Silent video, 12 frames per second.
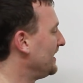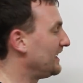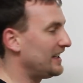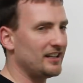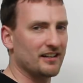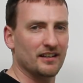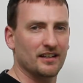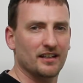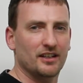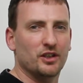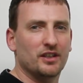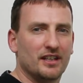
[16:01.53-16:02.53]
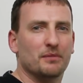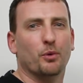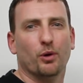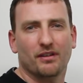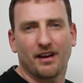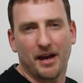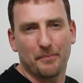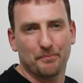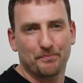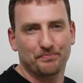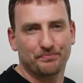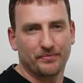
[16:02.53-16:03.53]
Here, you need more
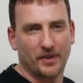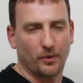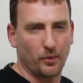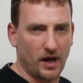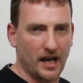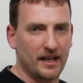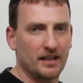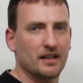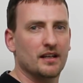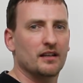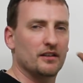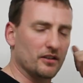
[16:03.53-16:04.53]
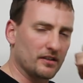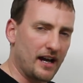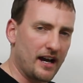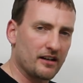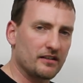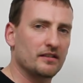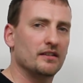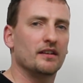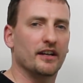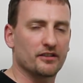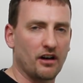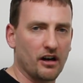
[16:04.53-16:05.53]
time. Why? You're tired.
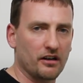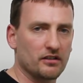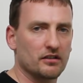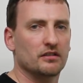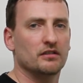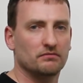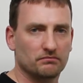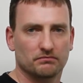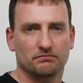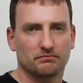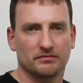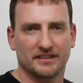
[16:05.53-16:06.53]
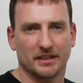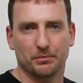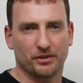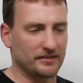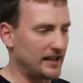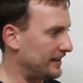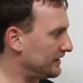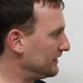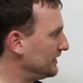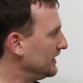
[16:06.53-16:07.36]
It's harder. Simple as that.